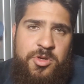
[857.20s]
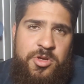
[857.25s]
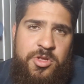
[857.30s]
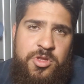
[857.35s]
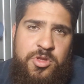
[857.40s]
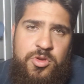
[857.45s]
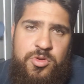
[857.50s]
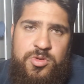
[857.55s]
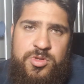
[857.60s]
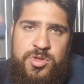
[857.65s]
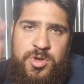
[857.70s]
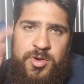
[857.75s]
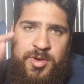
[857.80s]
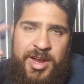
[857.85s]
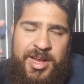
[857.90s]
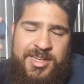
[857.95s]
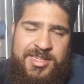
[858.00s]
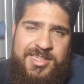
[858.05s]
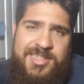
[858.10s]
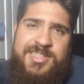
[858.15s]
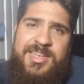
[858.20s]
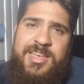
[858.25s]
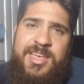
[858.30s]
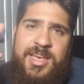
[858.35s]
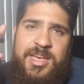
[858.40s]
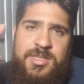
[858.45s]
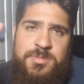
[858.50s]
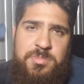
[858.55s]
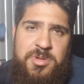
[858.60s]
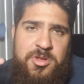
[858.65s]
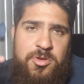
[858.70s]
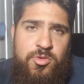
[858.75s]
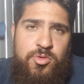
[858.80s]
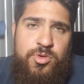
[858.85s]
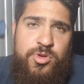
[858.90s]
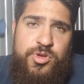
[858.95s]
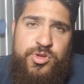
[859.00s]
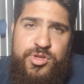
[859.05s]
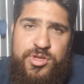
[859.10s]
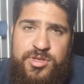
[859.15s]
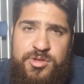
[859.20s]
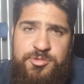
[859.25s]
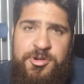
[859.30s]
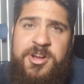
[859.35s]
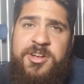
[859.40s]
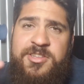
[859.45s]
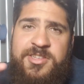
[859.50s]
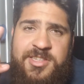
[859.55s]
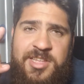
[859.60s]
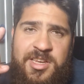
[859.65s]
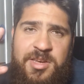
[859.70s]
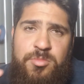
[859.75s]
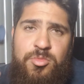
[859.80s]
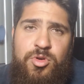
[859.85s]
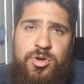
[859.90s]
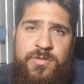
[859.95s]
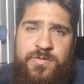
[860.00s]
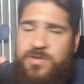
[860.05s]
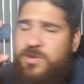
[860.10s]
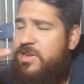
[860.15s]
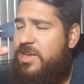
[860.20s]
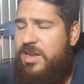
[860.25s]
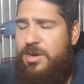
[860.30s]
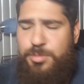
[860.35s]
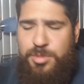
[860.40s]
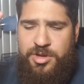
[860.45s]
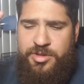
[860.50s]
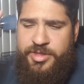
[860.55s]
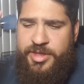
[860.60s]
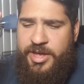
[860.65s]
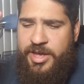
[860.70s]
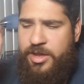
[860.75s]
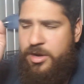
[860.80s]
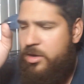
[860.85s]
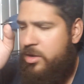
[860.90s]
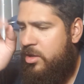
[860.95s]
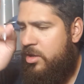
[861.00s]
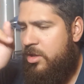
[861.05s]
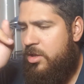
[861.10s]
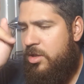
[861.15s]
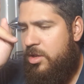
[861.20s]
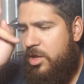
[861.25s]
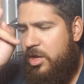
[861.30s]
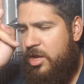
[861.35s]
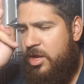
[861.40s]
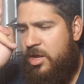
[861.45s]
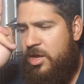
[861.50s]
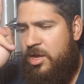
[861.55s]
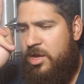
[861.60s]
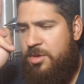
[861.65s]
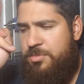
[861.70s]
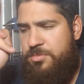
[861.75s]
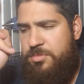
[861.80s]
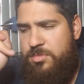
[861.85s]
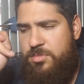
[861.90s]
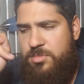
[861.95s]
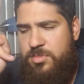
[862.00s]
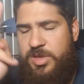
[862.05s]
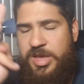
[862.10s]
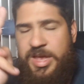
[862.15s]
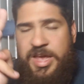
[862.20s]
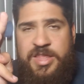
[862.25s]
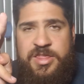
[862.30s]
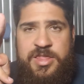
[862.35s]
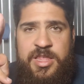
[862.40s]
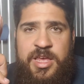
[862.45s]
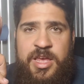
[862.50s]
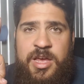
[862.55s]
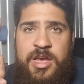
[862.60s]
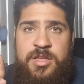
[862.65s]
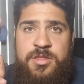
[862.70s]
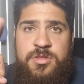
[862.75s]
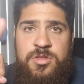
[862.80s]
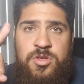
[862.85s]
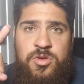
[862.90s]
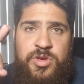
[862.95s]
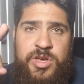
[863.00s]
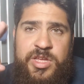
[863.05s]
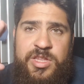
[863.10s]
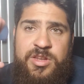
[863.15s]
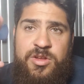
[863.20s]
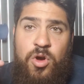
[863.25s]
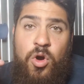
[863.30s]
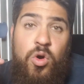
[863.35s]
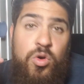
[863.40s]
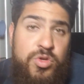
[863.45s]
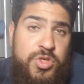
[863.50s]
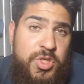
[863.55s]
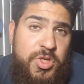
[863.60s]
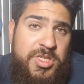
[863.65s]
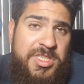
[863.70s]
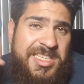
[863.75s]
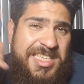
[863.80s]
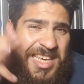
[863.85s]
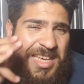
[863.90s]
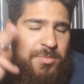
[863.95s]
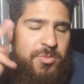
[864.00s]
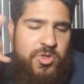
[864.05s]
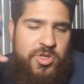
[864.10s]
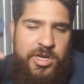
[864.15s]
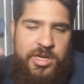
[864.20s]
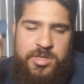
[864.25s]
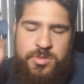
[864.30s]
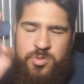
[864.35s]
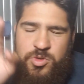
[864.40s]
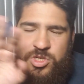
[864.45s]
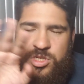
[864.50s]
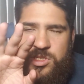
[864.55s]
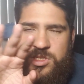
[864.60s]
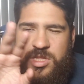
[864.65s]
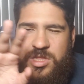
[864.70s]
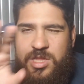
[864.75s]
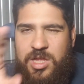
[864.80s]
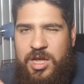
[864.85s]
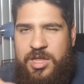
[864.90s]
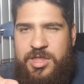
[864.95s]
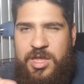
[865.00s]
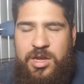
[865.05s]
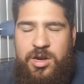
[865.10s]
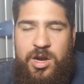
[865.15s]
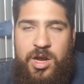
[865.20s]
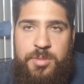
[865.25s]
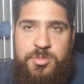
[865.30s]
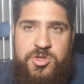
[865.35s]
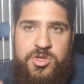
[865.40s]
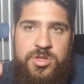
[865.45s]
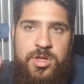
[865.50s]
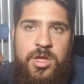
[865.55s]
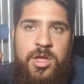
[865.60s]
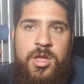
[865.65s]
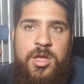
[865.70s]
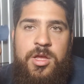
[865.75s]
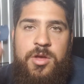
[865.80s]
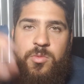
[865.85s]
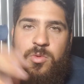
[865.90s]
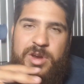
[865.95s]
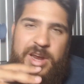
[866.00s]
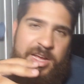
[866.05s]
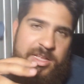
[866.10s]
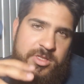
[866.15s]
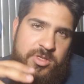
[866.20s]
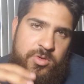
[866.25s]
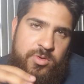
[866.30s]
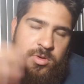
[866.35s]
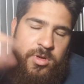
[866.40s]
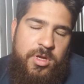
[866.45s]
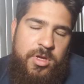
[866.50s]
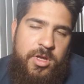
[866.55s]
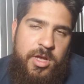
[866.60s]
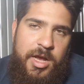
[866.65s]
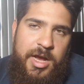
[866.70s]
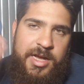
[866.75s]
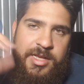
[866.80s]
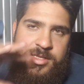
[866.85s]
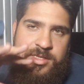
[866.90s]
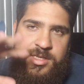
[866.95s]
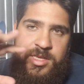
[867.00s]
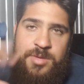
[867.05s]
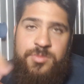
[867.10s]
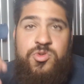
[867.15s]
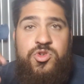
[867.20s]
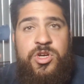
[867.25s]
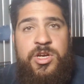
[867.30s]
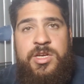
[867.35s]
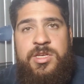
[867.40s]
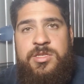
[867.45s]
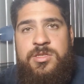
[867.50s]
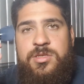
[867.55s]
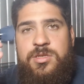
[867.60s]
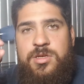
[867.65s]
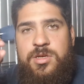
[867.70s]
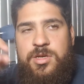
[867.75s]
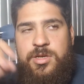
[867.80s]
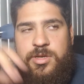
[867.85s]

can use Craigslist, I guess, but who uses Craigslist anymore? Forget about that. And then you can also skip trace, which is another option. What I do, I skip trace